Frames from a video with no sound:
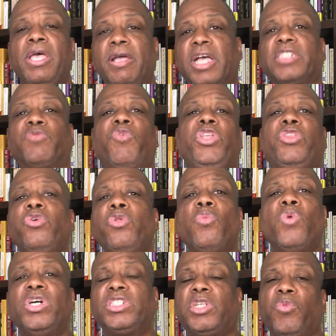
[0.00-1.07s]
Because if we do the
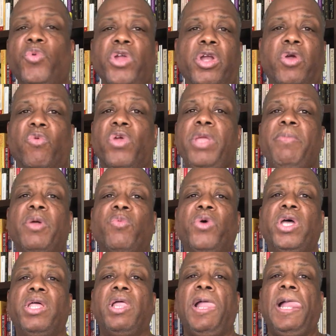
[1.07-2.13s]
ones that we're in agreement
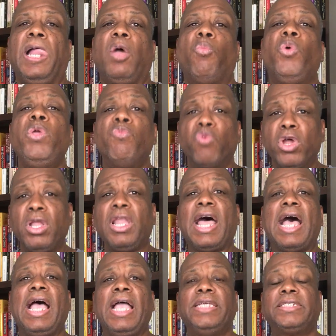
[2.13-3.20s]
with, we
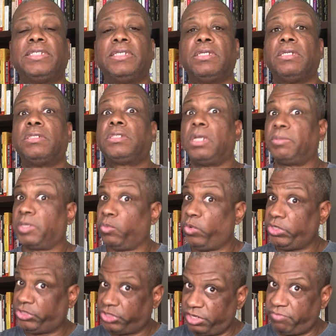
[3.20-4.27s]
realize something
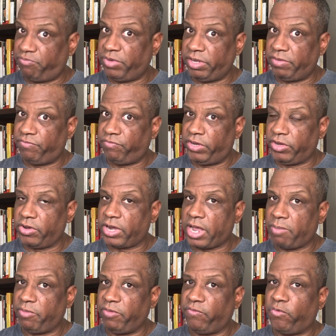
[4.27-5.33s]
we should have been figuring
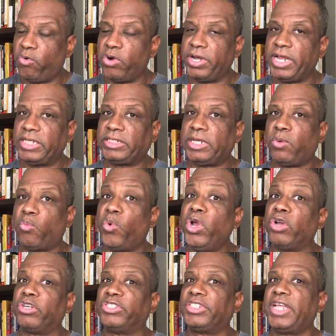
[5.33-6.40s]
out before, and that's that we're
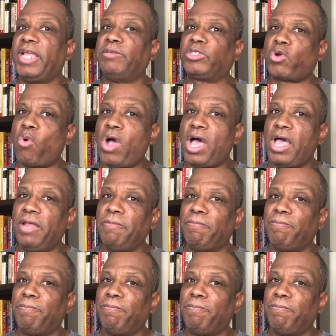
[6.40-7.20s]
on the same squad.